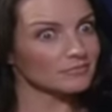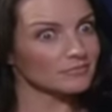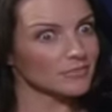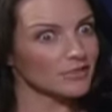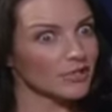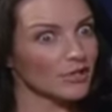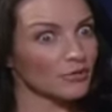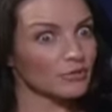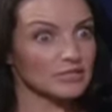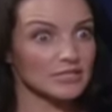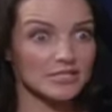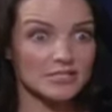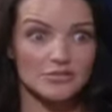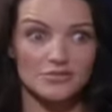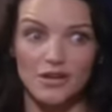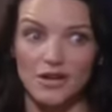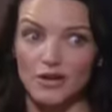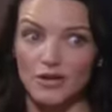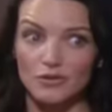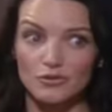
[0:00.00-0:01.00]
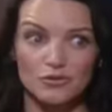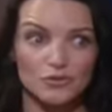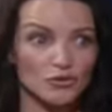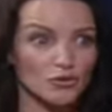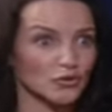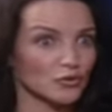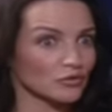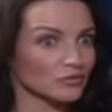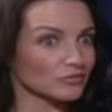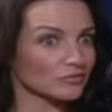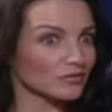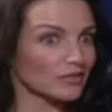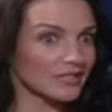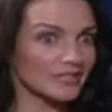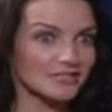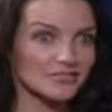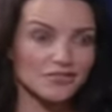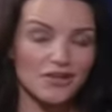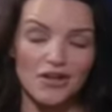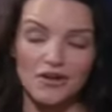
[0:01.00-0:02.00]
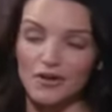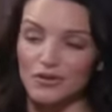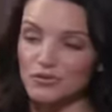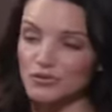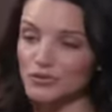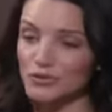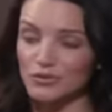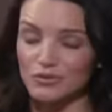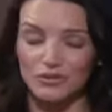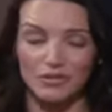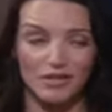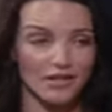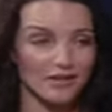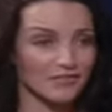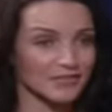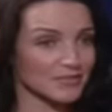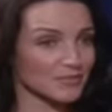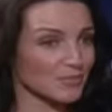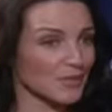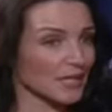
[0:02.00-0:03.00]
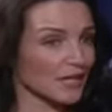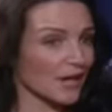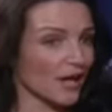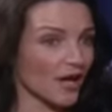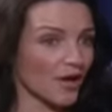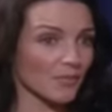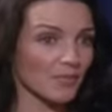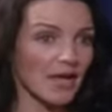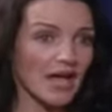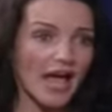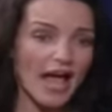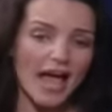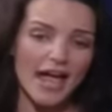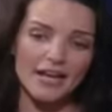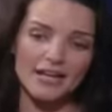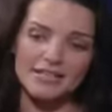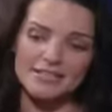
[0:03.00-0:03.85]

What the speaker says: Because it's not all true. It's not all true. A lot of it's made up. And